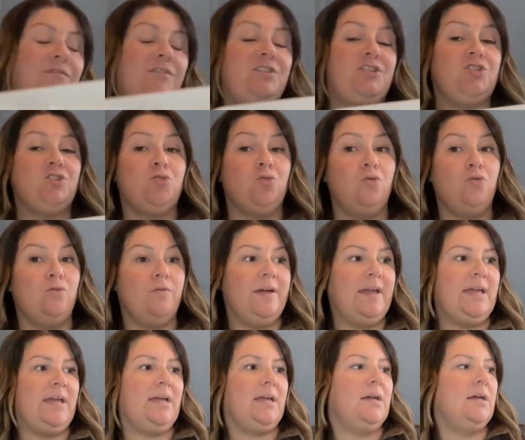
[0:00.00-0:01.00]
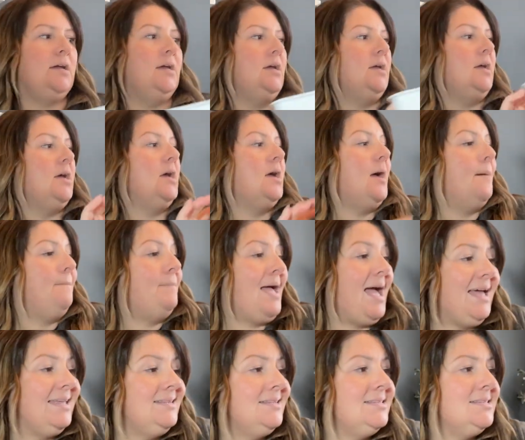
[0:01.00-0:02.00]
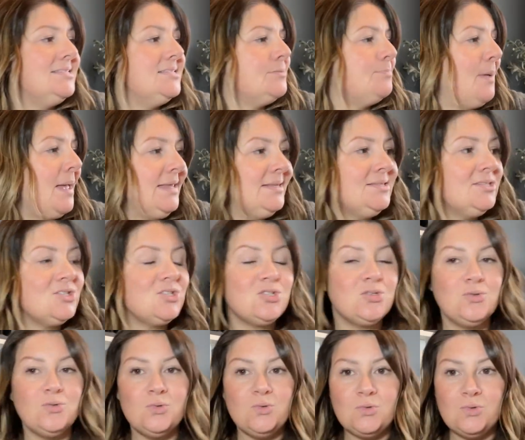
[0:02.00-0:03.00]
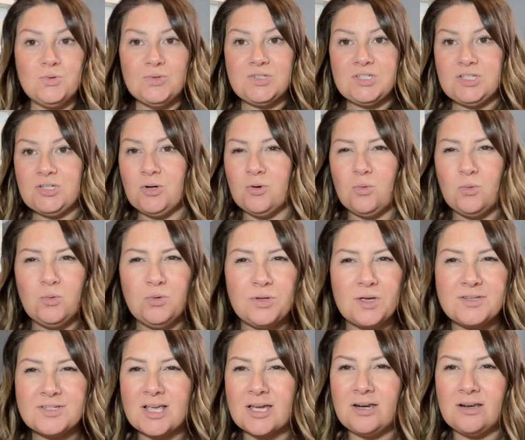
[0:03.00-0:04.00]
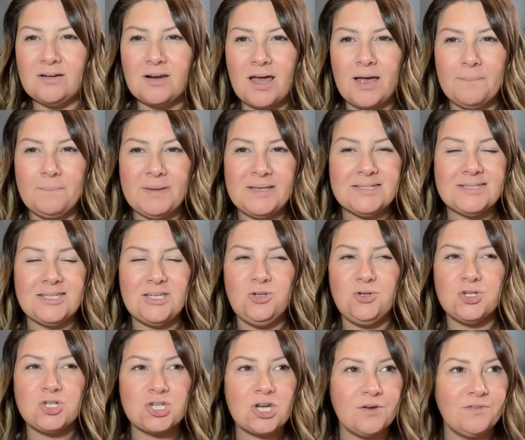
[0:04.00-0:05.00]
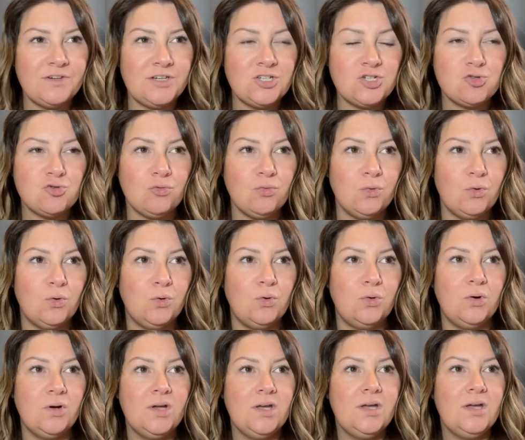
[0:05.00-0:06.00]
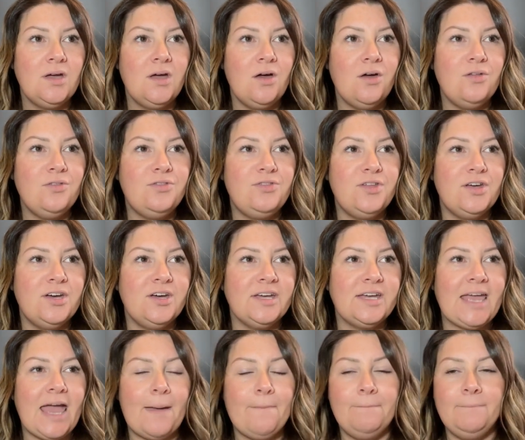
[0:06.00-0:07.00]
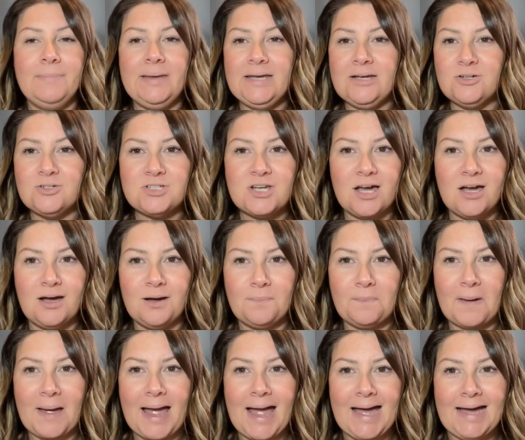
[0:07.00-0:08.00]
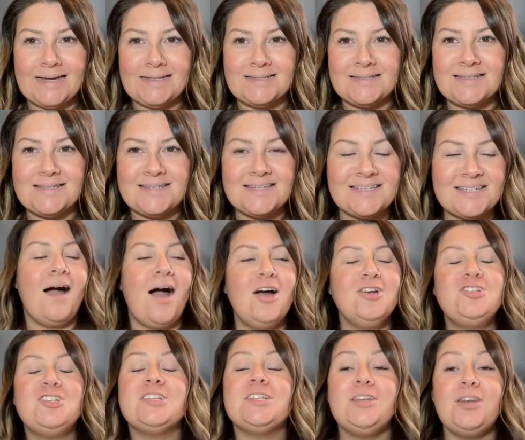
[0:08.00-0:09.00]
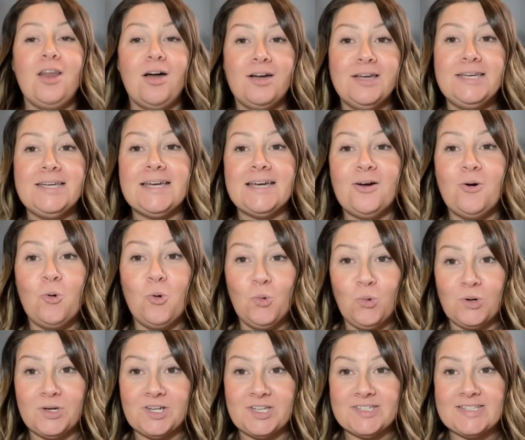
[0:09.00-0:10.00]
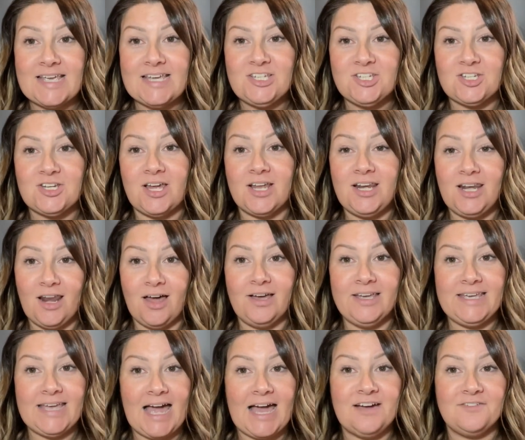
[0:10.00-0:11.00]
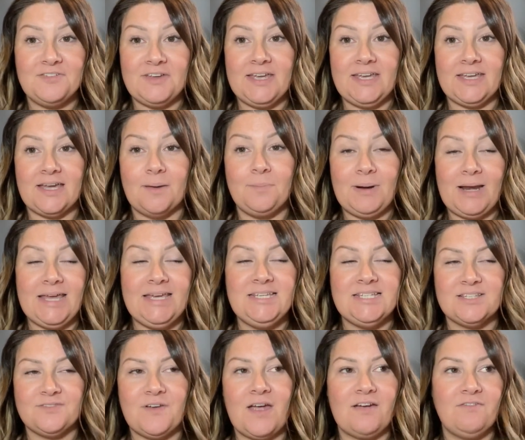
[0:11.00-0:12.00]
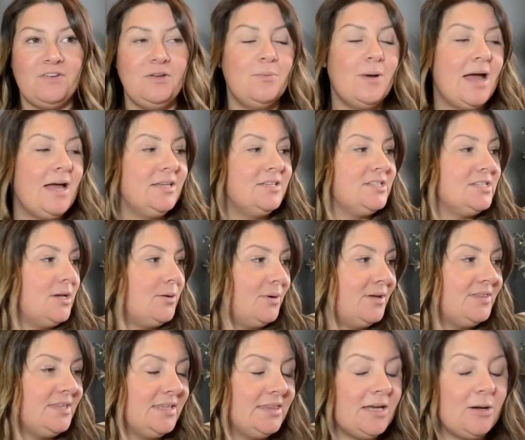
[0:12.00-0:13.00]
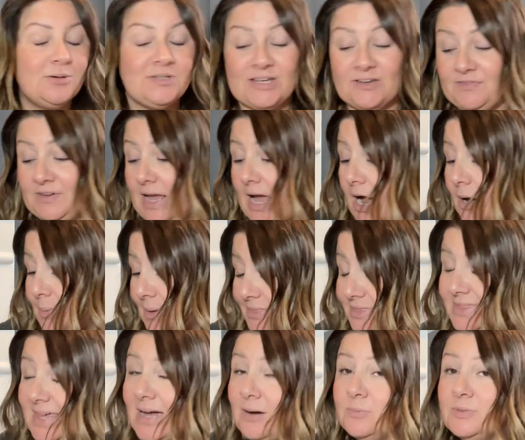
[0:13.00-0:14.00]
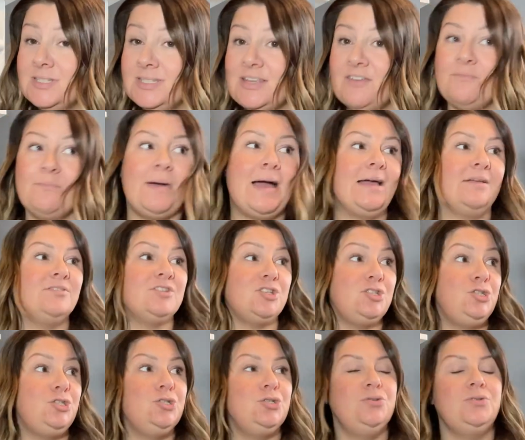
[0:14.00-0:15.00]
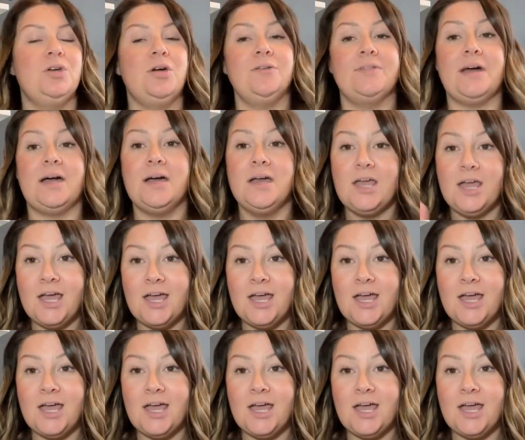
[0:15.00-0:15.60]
for storing pens, pencils, you know, all those kind of light bits that you shove in a drawer that get mingled up. And I just like organization. I like having a place for everywhere, so I think that would definitely help. And that was £7. I do know that.